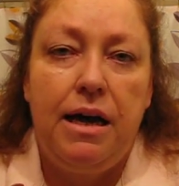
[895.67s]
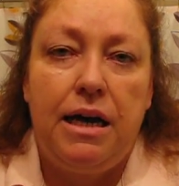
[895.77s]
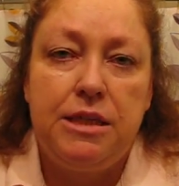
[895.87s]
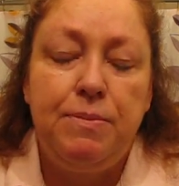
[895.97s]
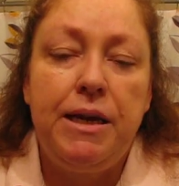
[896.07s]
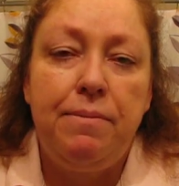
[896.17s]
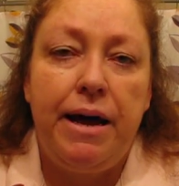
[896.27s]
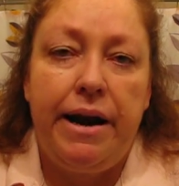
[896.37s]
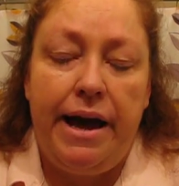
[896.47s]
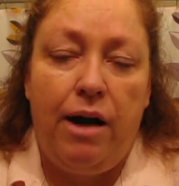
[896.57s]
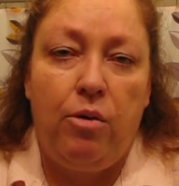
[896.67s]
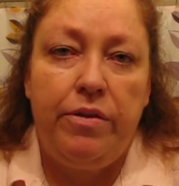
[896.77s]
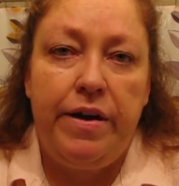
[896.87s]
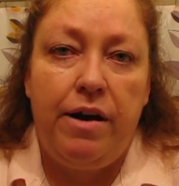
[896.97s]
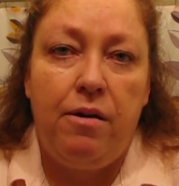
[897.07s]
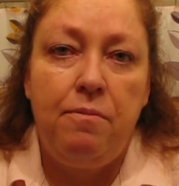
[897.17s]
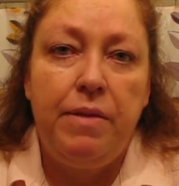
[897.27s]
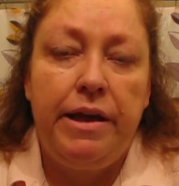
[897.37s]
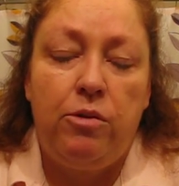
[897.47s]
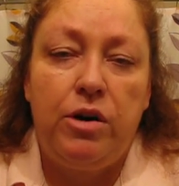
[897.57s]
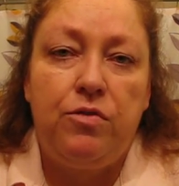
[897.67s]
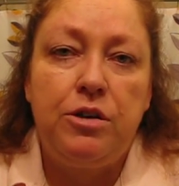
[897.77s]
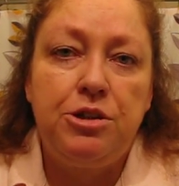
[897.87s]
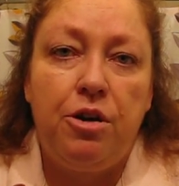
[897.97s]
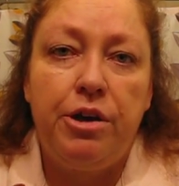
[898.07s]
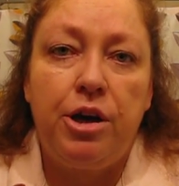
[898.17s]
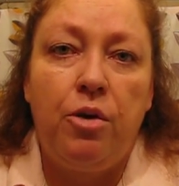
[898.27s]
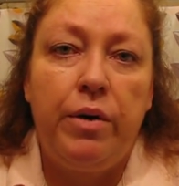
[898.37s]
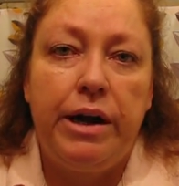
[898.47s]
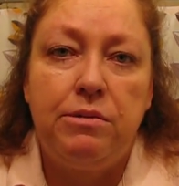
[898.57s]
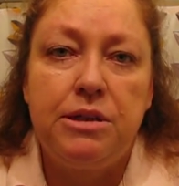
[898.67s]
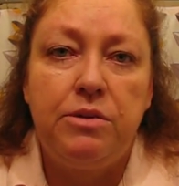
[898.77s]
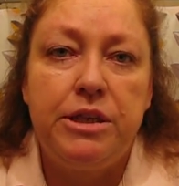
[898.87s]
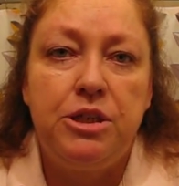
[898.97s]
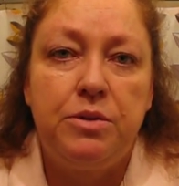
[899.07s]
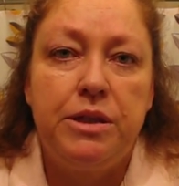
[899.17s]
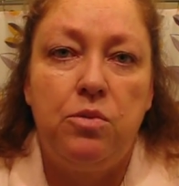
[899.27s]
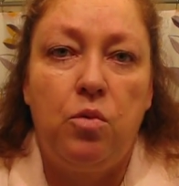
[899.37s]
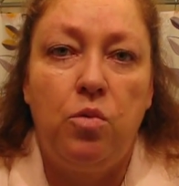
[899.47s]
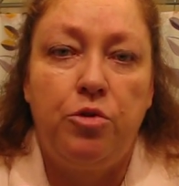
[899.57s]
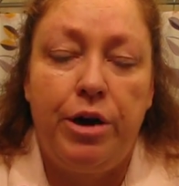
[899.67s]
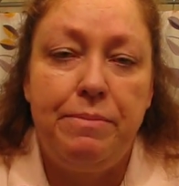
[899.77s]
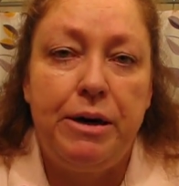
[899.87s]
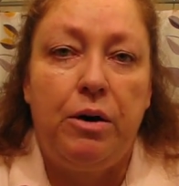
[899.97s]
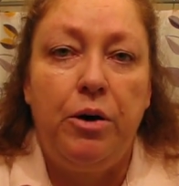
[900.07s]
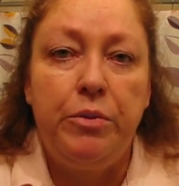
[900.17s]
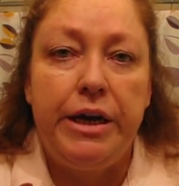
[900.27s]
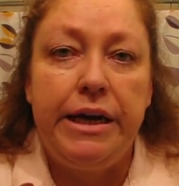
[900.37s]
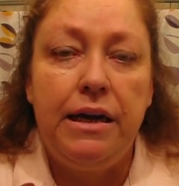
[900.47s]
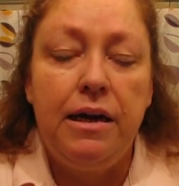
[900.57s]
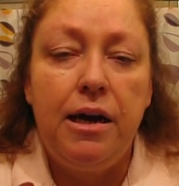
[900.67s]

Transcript: I spend about an hour there. And when I first started going, I was only doing the treadmill only.